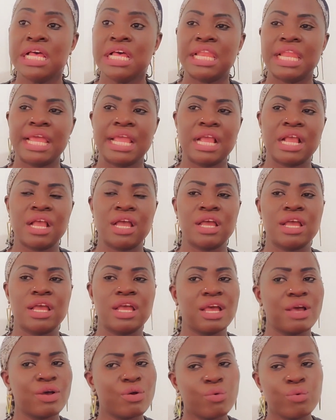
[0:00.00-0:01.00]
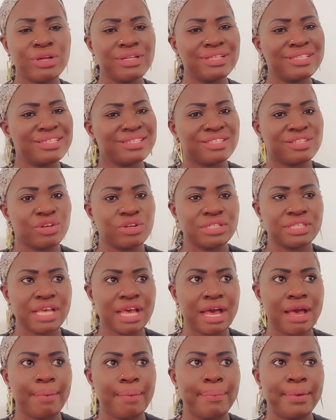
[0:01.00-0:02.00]
Like, what is not
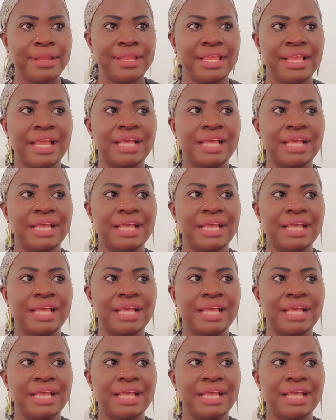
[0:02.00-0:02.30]
happening?